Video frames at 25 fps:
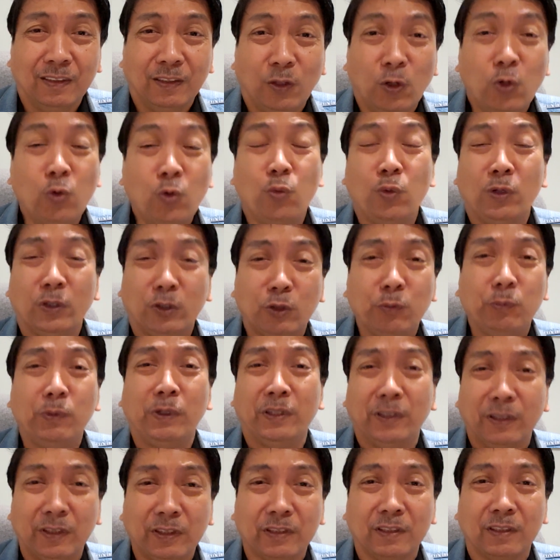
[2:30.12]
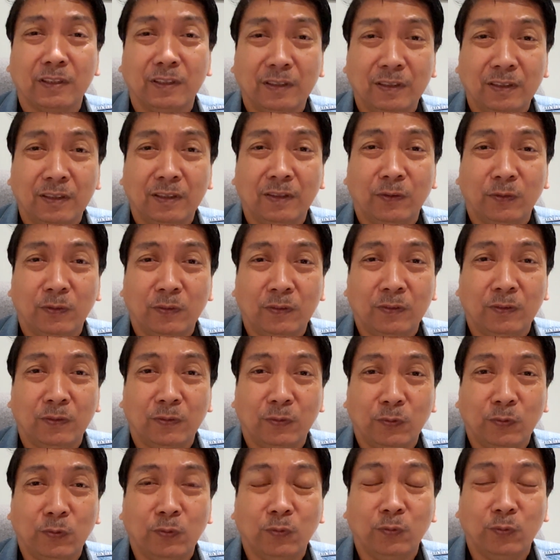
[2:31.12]
Who want to be hurt
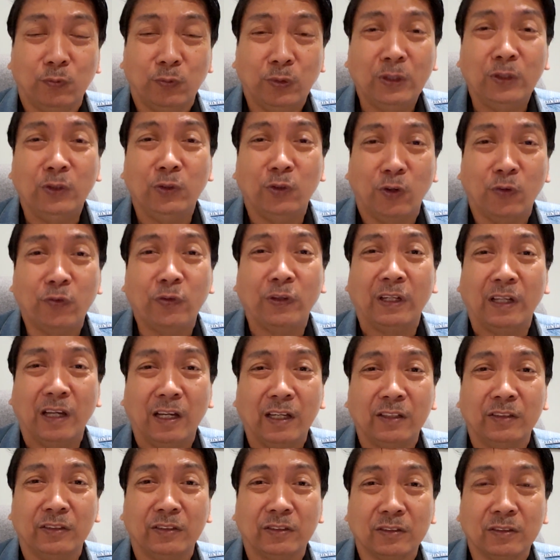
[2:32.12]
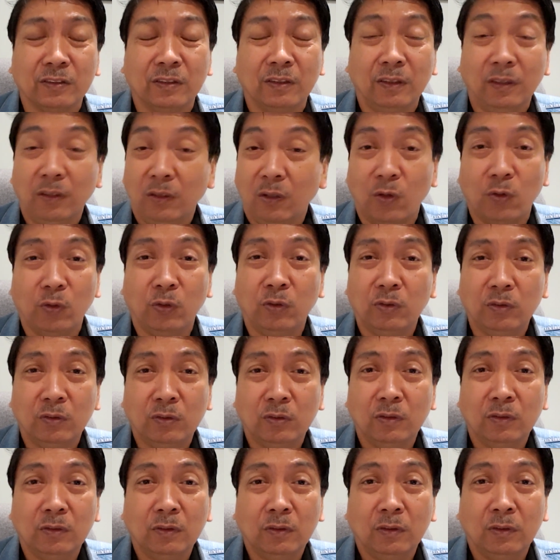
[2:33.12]
when you offend others? No,
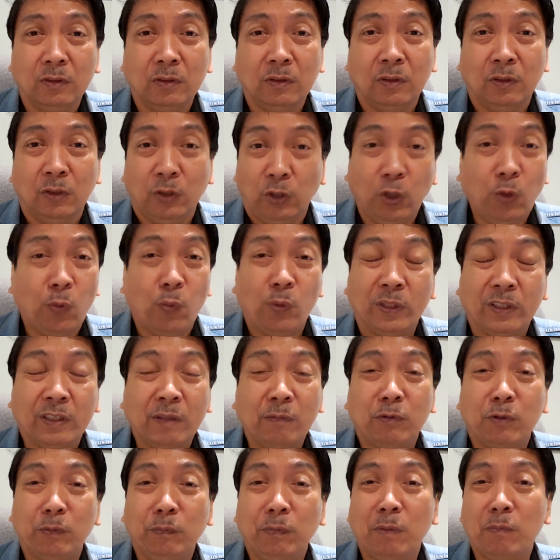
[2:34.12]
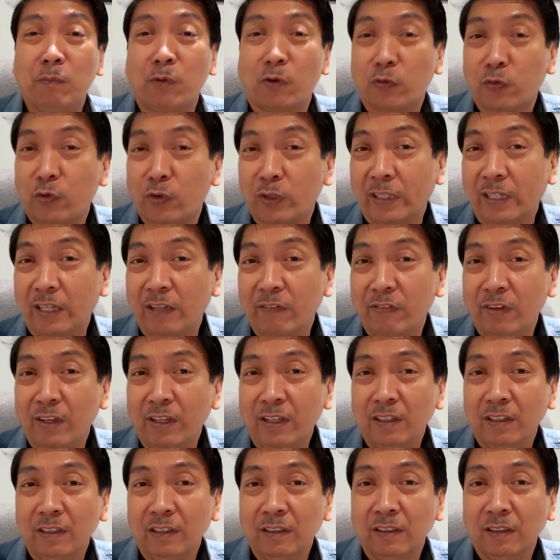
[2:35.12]
you want them to be more
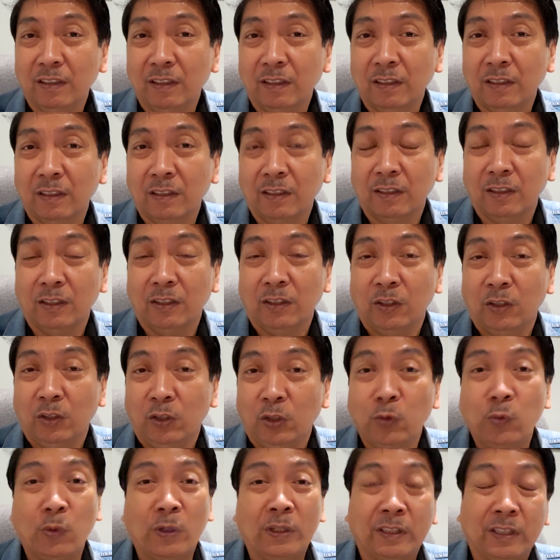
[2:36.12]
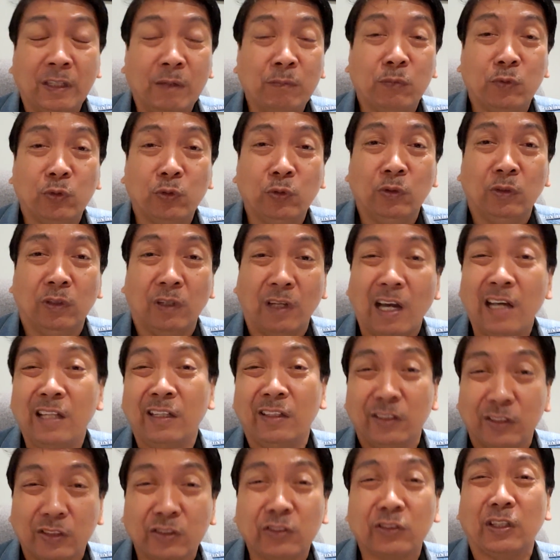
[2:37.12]
forgiving. You want them to
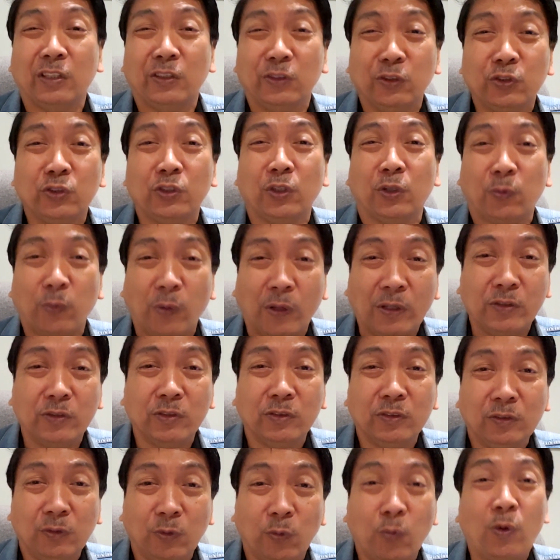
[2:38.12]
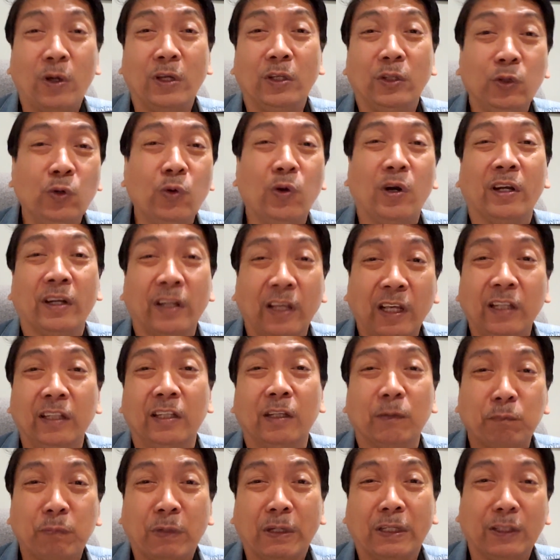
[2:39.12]
understand your situation, why you are in
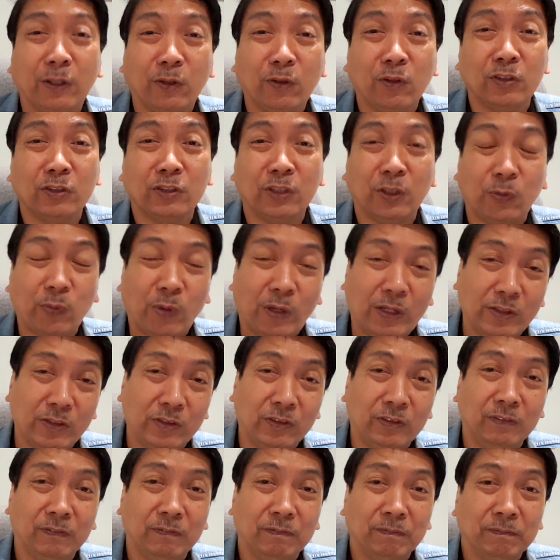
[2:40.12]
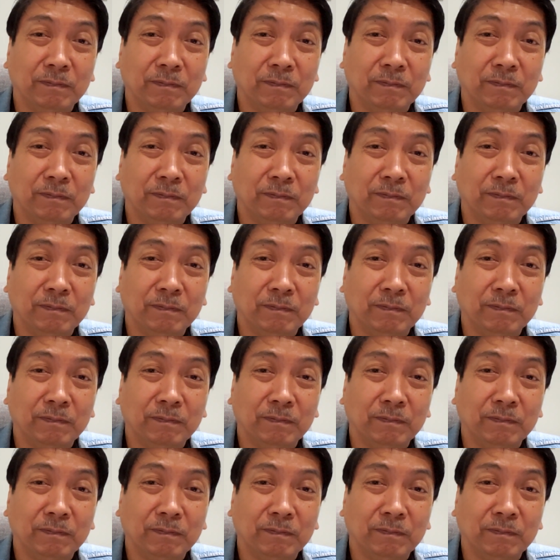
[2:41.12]
that particular situation.